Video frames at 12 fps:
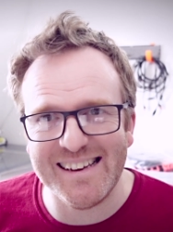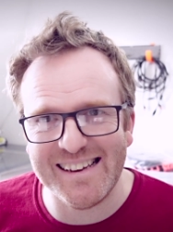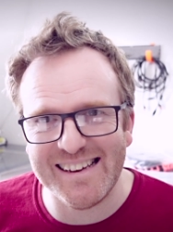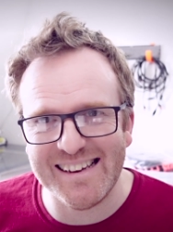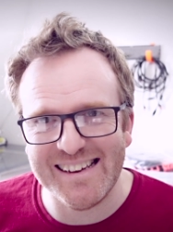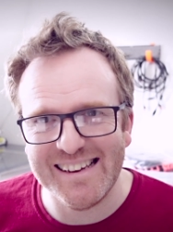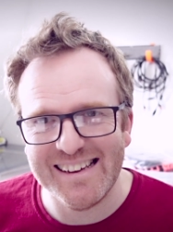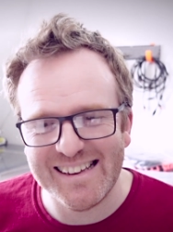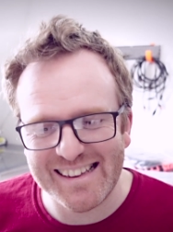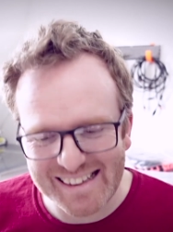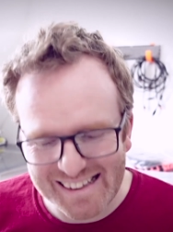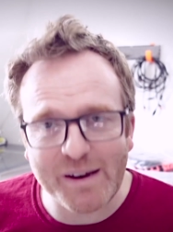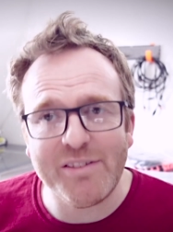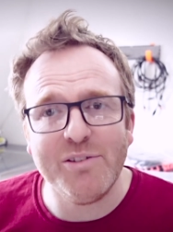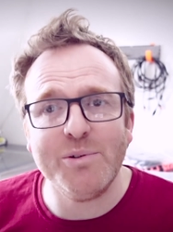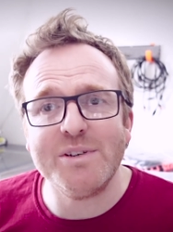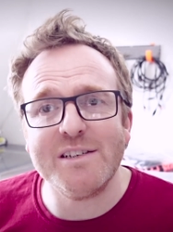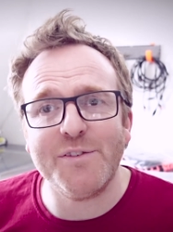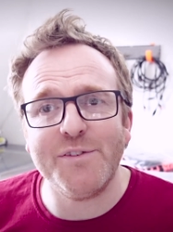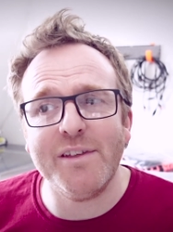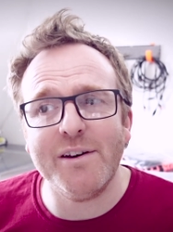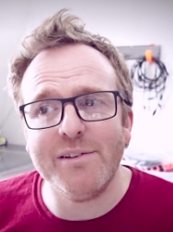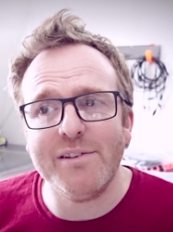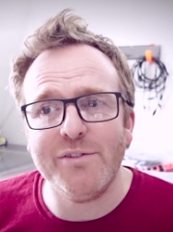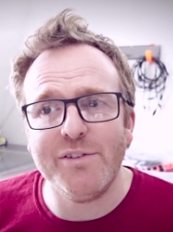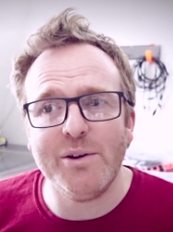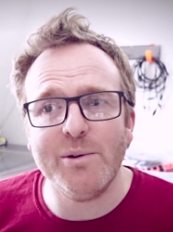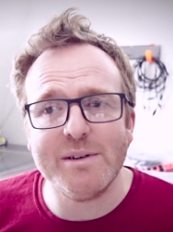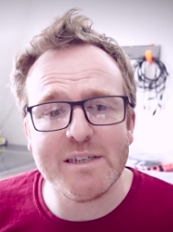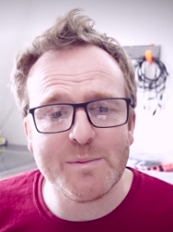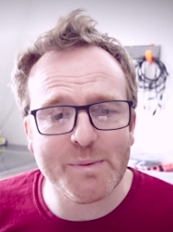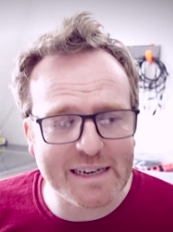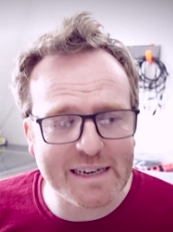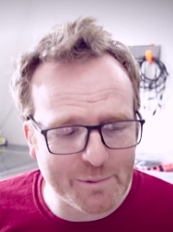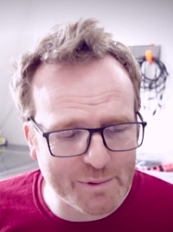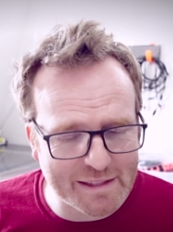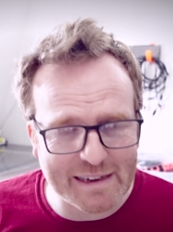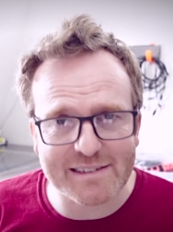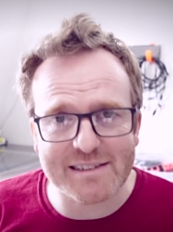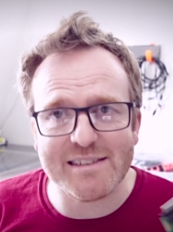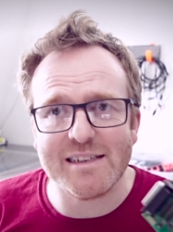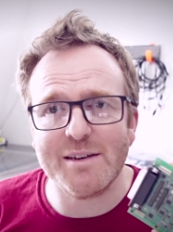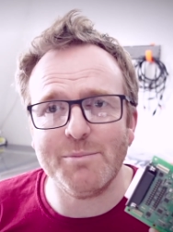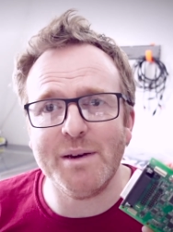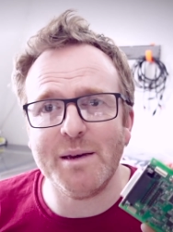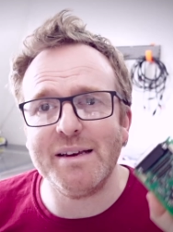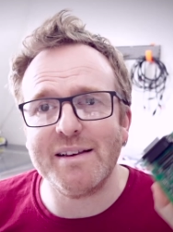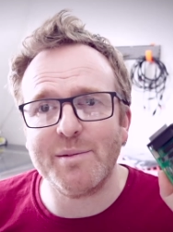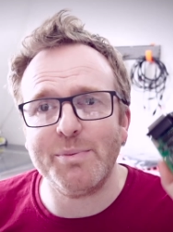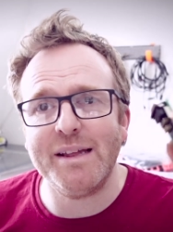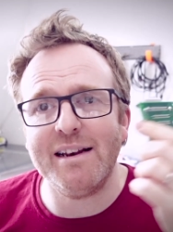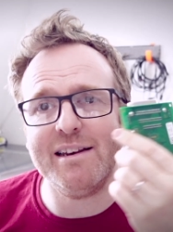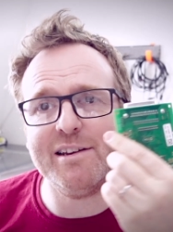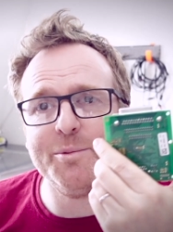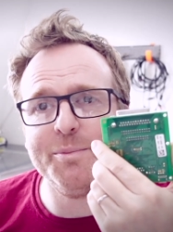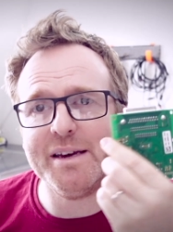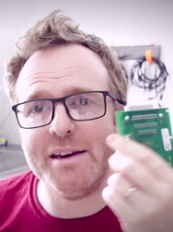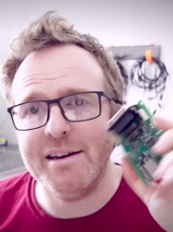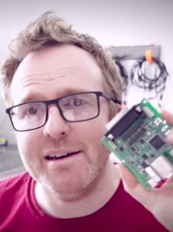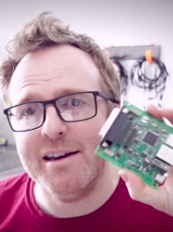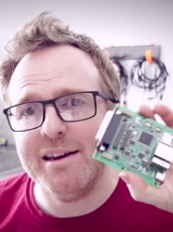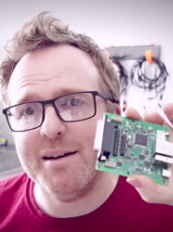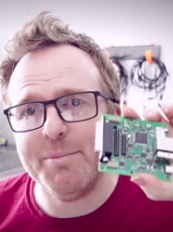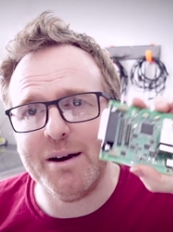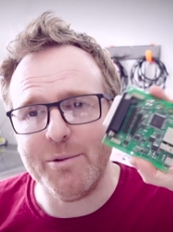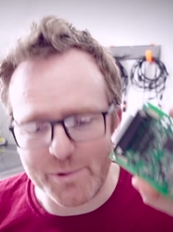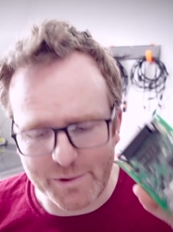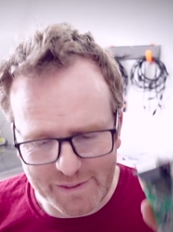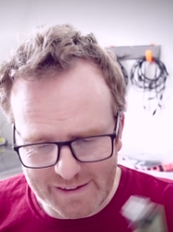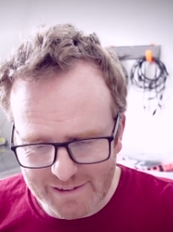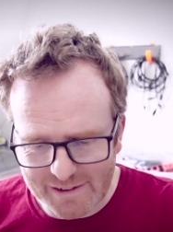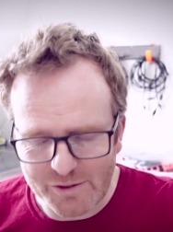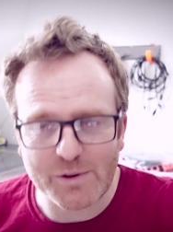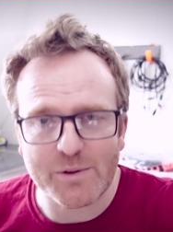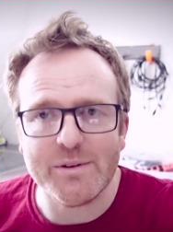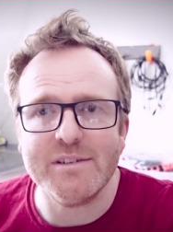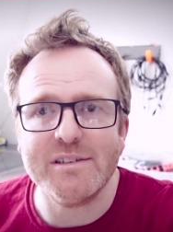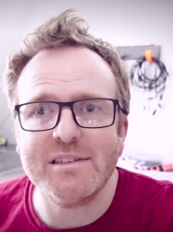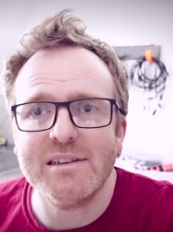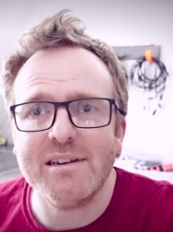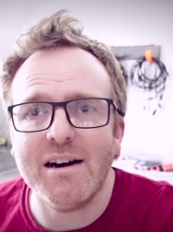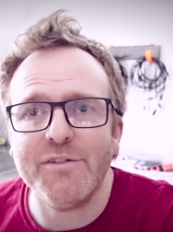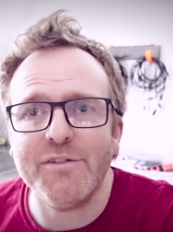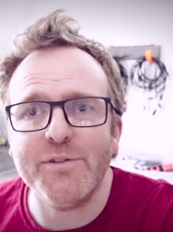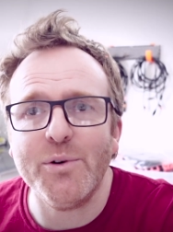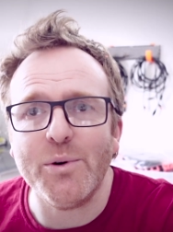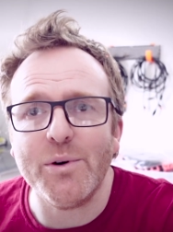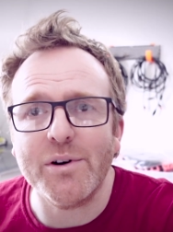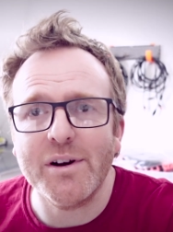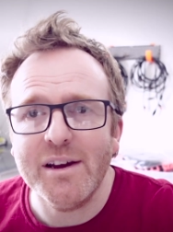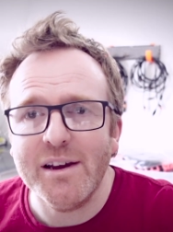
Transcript: But I thought just for those of you who are just beginning with lasers, I could maybe explain a little bit about what these controllers are for